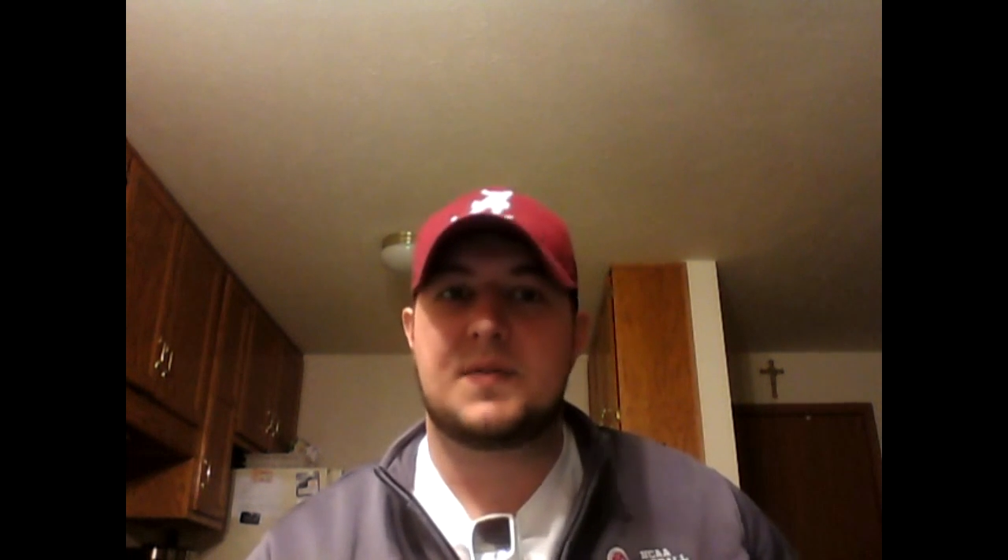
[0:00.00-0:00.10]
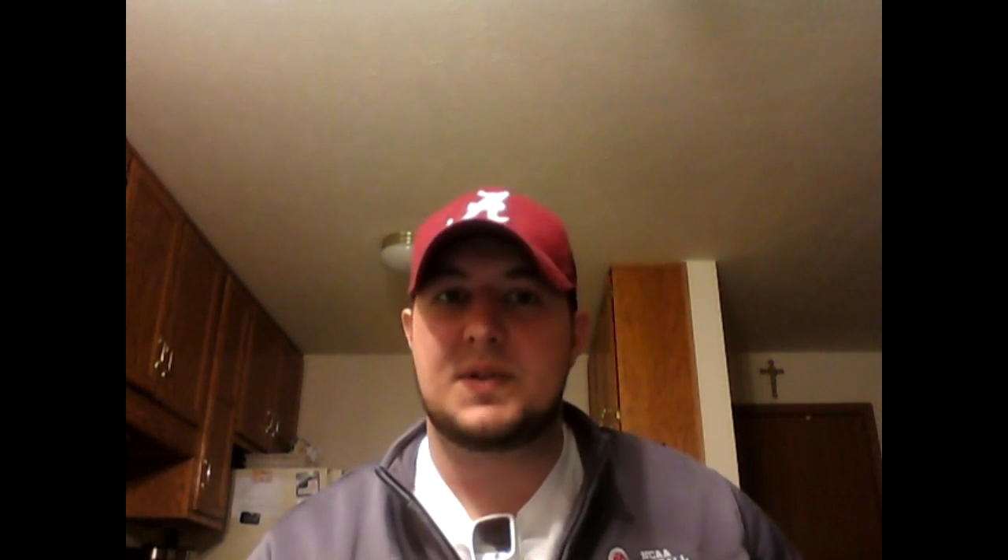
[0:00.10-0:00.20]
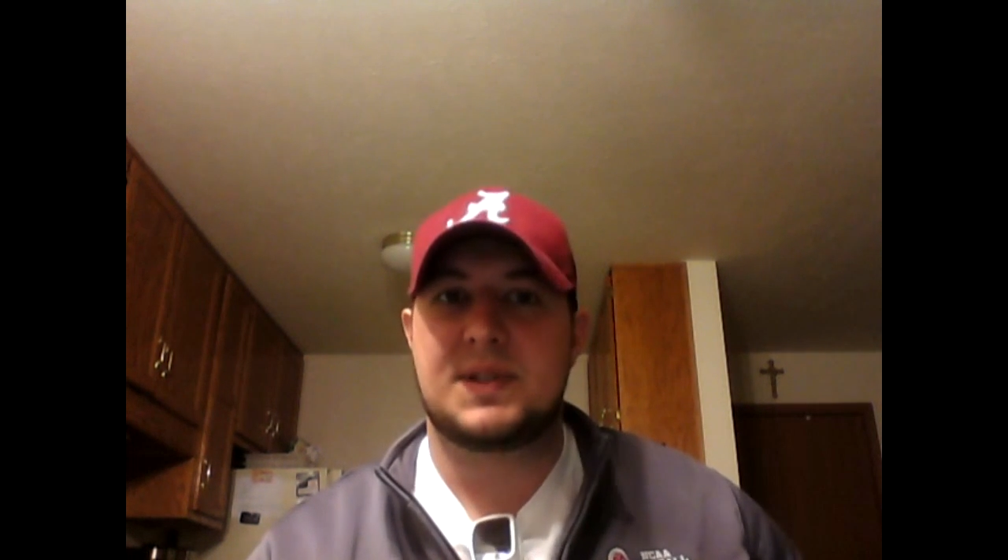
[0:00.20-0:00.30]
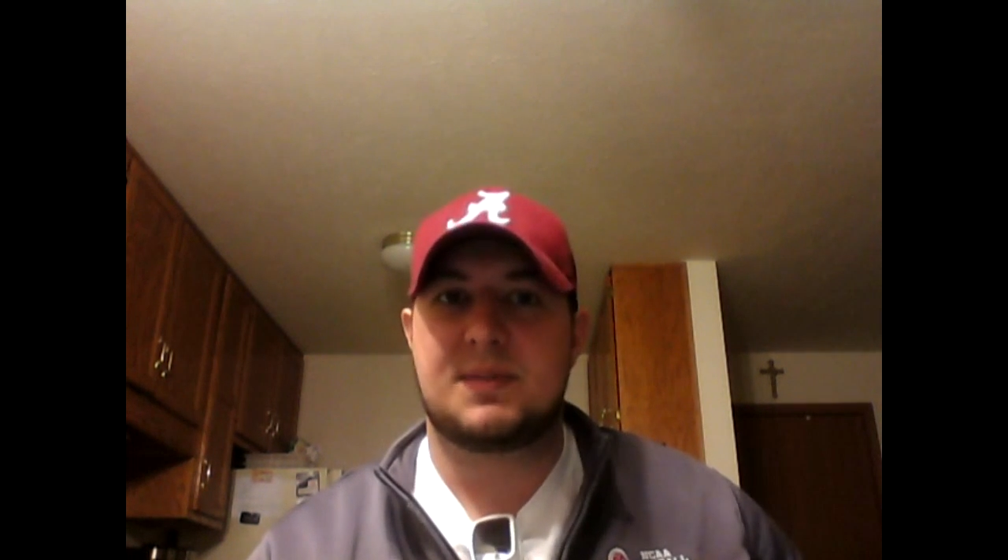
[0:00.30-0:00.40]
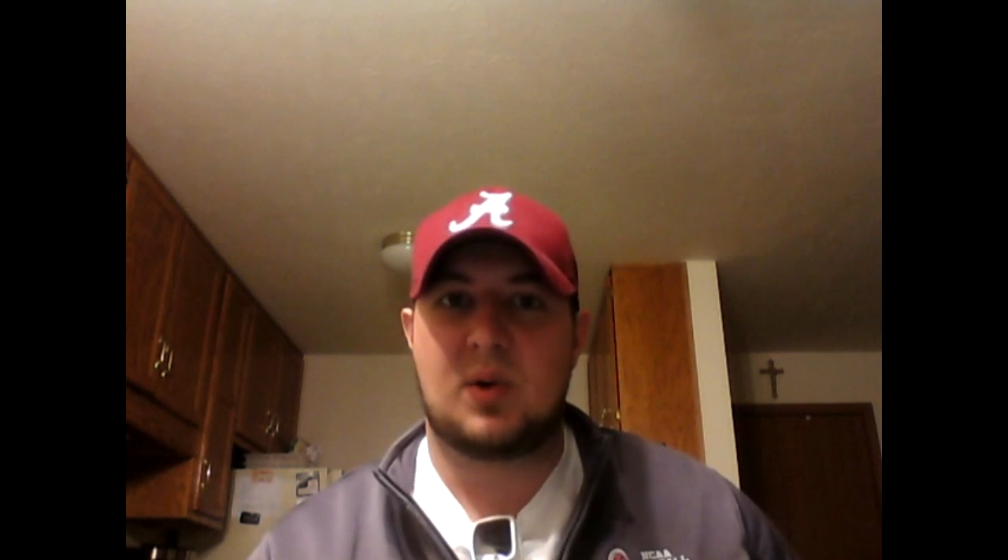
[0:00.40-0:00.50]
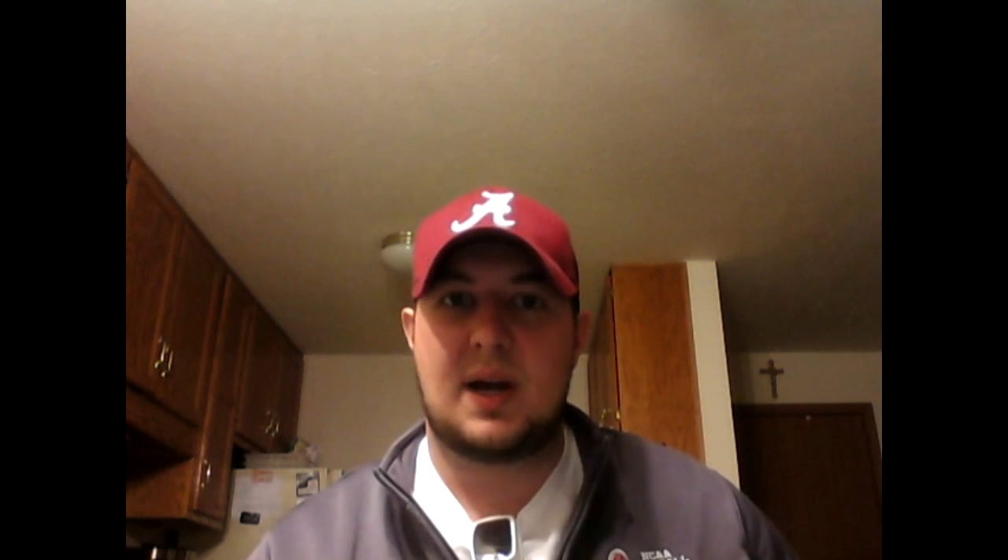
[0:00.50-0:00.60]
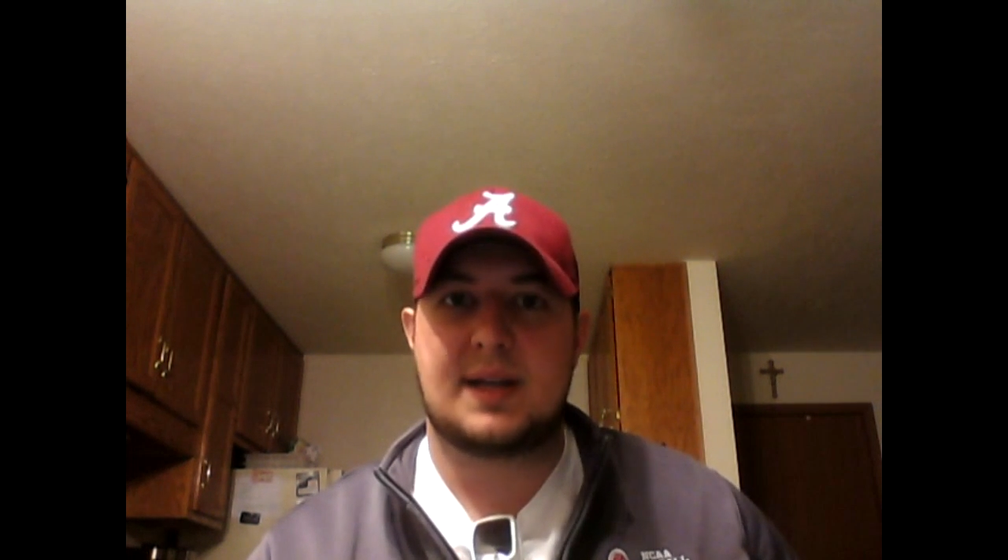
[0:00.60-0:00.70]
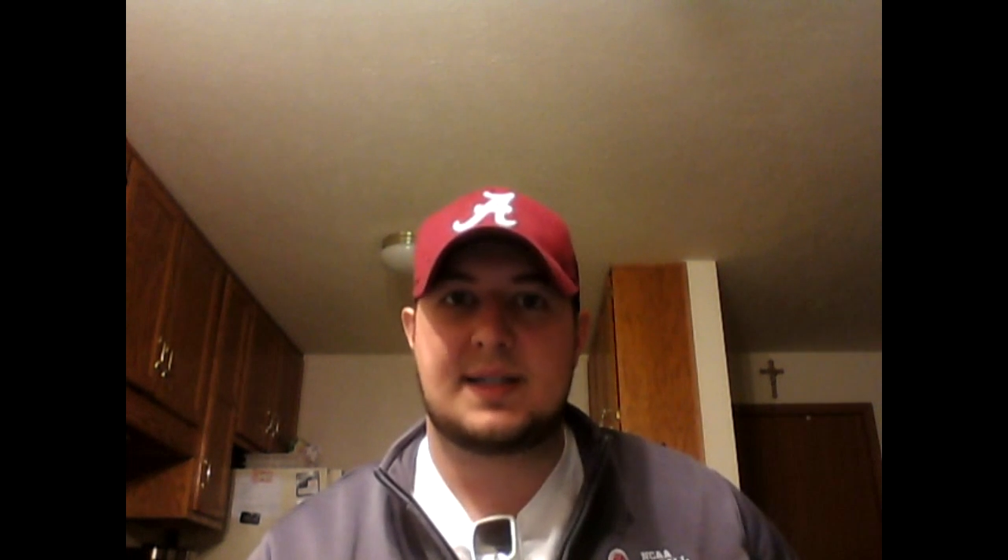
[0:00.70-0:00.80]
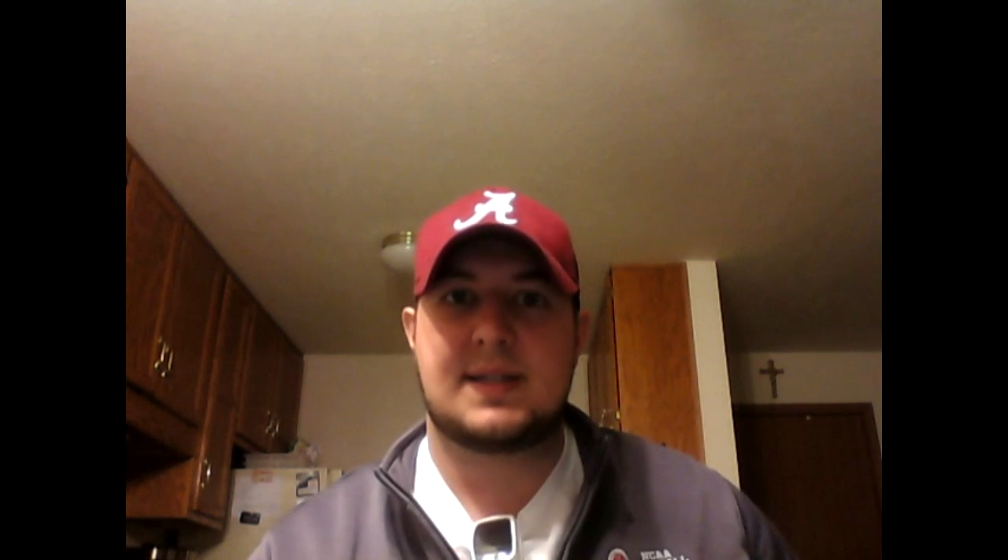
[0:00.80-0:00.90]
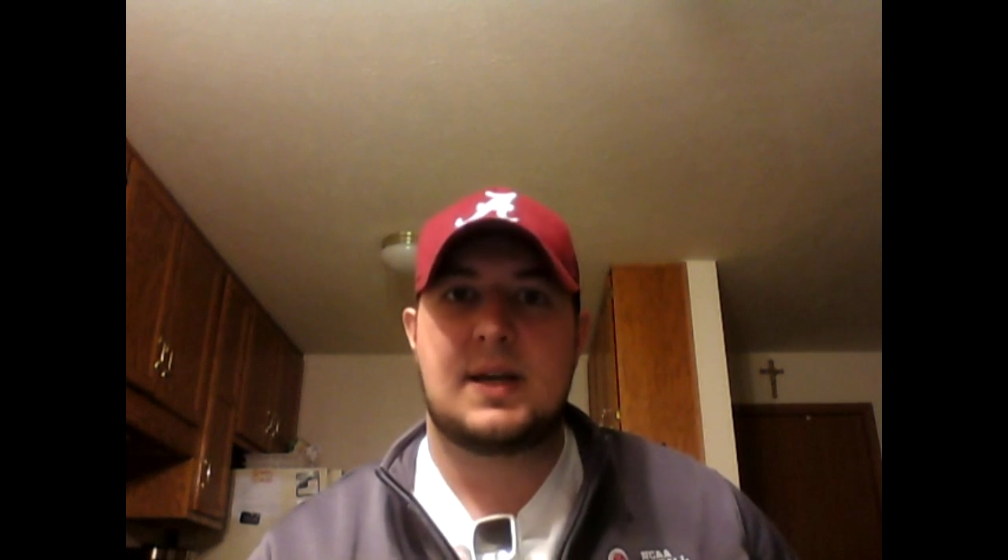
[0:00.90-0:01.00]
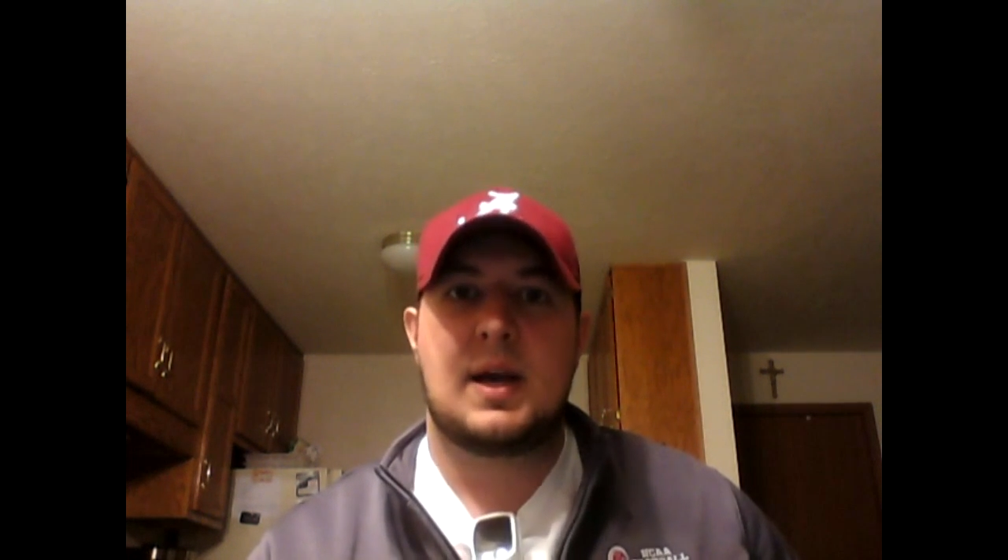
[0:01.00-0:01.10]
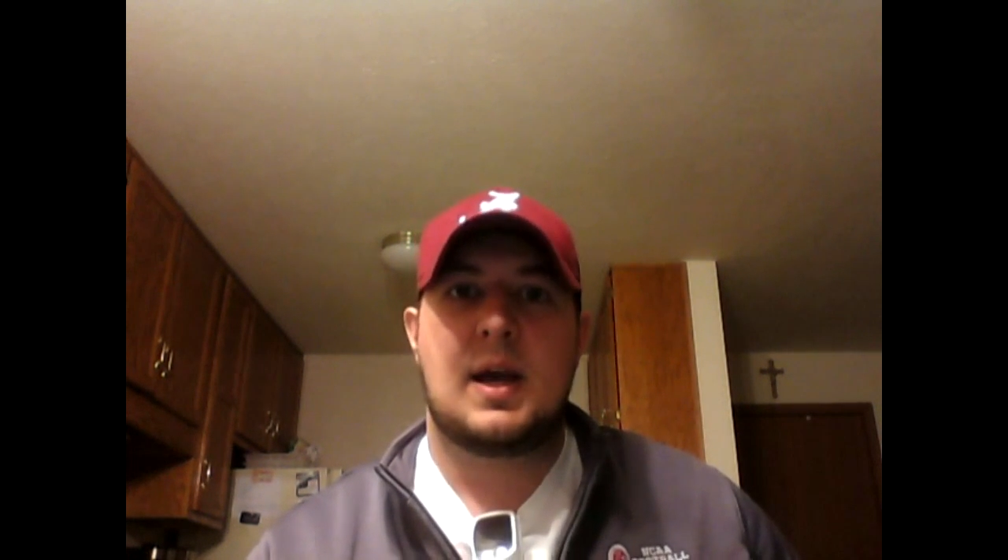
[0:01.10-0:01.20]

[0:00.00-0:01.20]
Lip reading: versus press